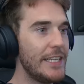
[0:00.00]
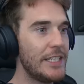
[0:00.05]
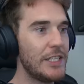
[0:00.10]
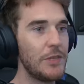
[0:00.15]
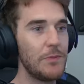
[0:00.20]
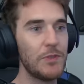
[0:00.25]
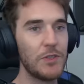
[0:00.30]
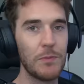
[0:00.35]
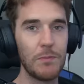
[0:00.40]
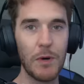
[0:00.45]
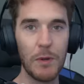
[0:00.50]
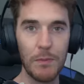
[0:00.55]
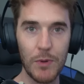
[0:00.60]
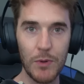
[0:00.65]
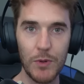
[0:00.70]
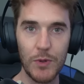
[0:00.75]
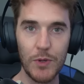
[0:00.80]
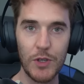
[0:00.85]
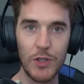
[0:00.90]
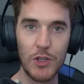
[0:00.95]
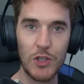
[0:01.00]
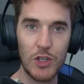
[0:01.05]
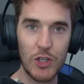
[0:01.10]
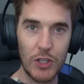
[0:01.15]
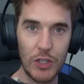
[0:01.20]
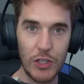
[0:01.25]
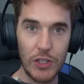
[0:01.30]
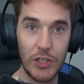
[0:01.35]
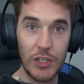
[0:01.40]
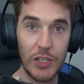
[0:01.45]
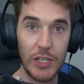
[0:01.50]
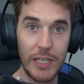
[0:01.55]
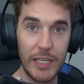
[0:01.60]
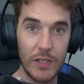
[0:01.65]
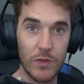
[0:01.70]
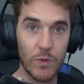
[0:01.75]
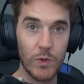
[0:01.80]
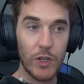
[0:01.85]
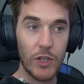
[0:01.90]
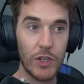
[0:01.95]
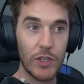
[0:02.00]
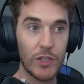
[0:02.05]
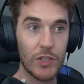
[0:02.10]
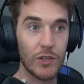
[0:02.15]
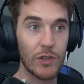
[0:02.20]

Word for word: he seems to mumble and slur his words